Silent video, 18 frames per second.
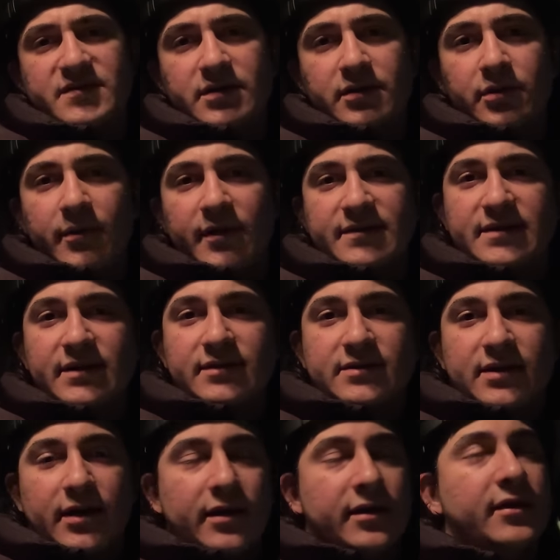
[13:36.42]
seen you on
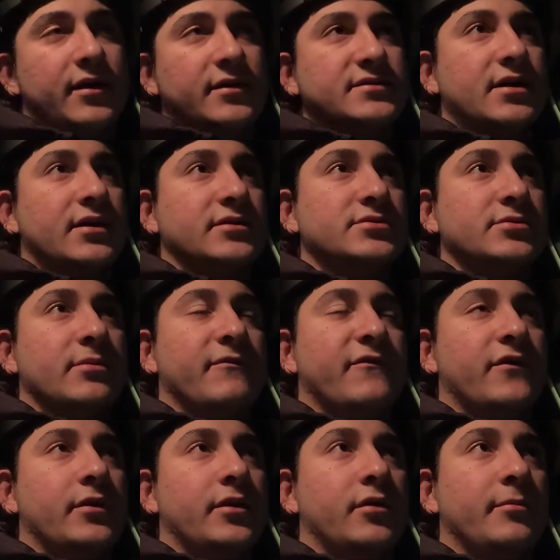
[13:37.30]
TikTok. And I talked to him
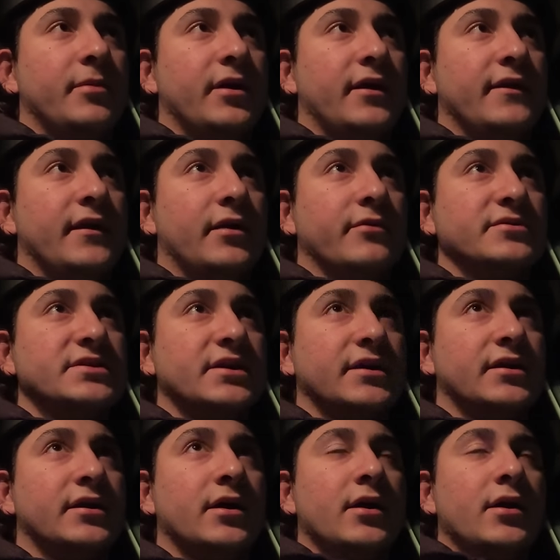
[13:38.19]
for a little bit and then I was
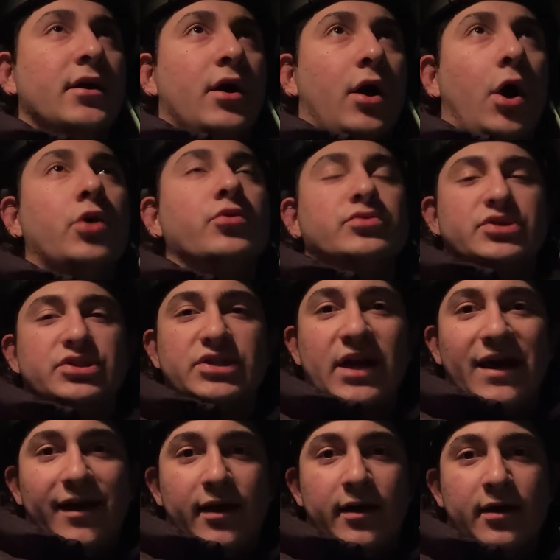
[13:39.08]
like, oh
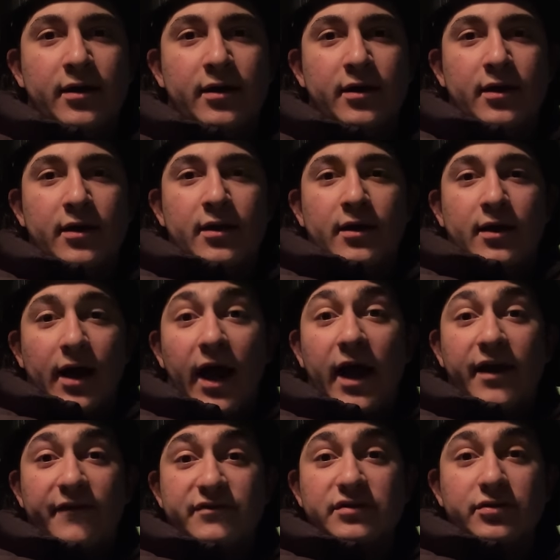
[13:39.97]
shit,
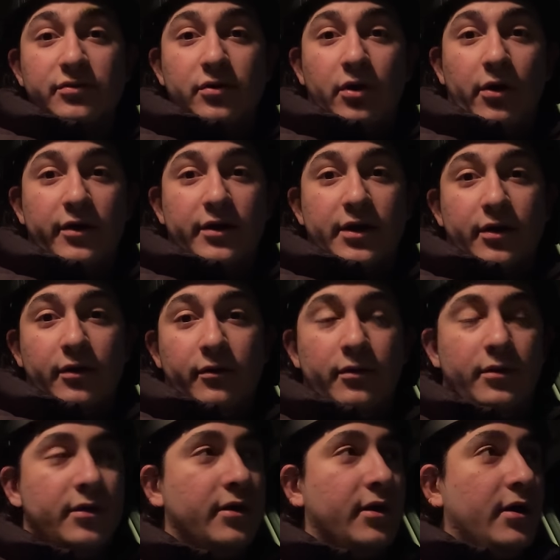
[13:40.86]
I have to do
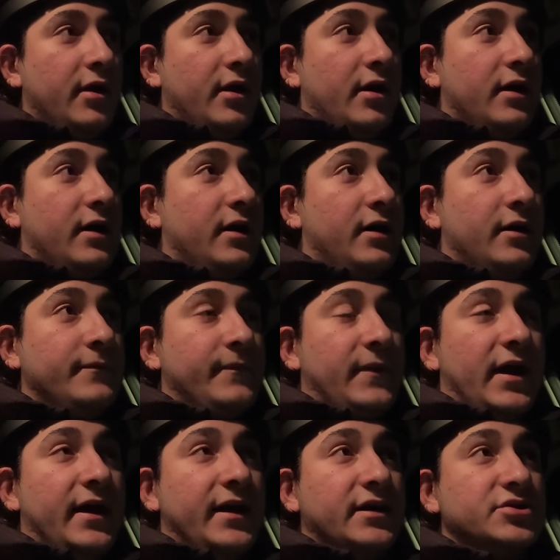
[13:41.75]
cardio. Um,
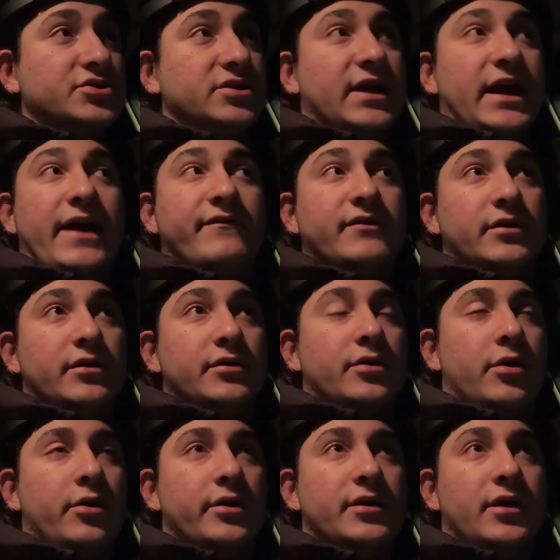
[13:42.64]
I actually haven't done
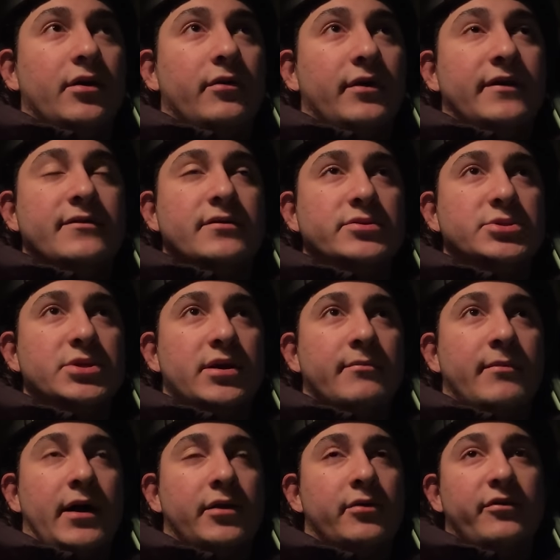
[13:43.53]
cardio in the
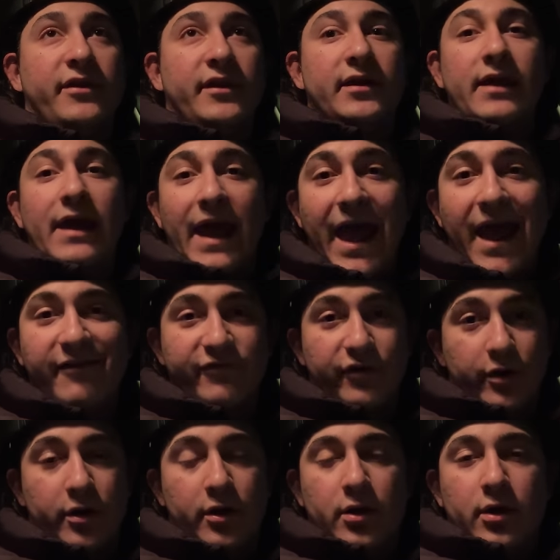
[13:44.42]
gym, I don't think
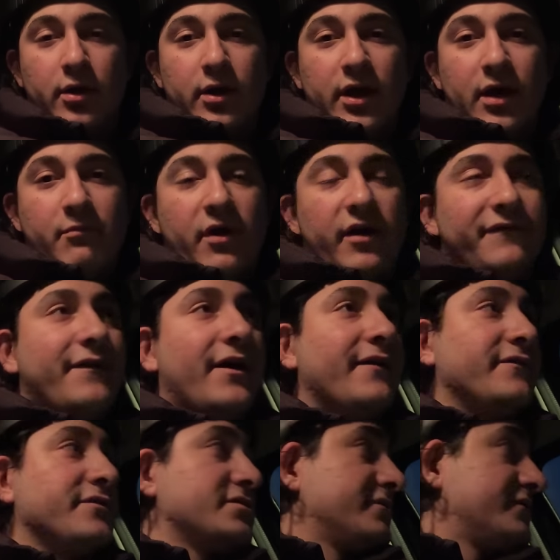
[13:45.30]
ever in my
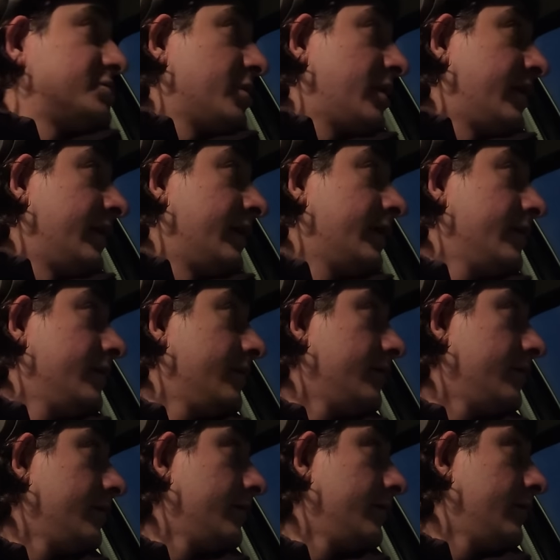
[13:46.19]
five years of training,
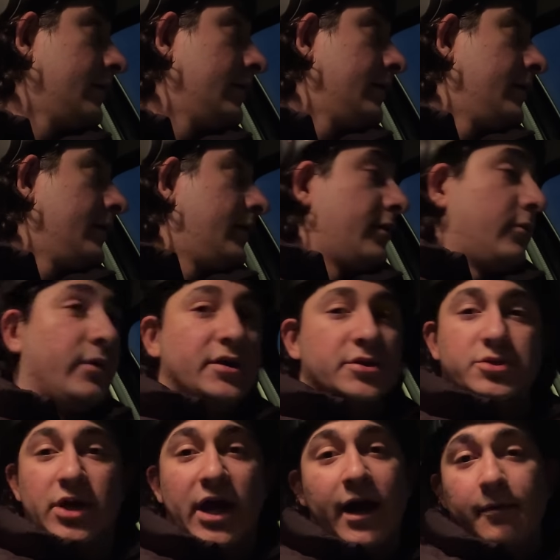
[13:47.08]

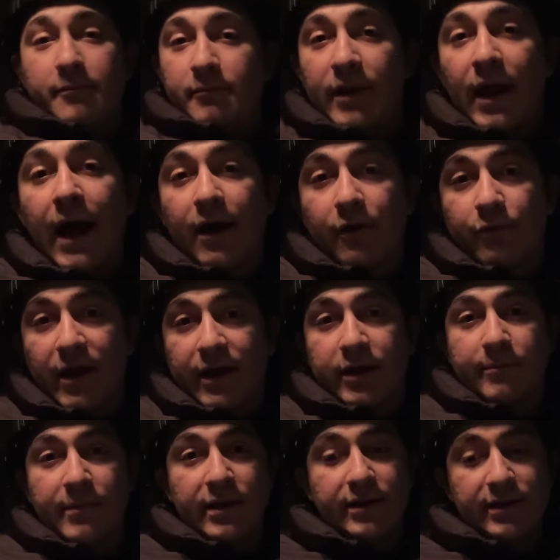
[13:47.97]
which I'm not
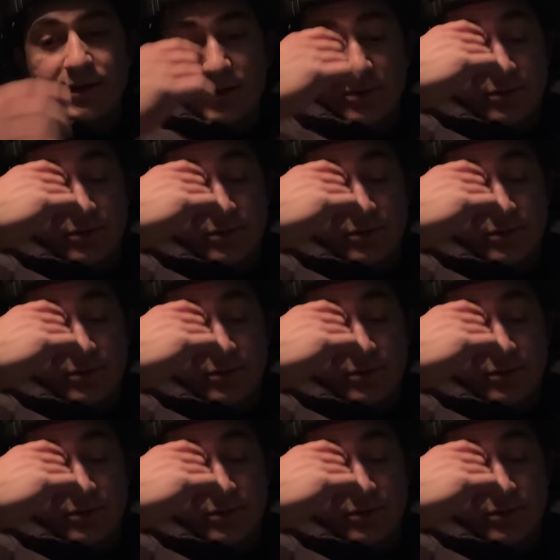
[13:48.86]
recommending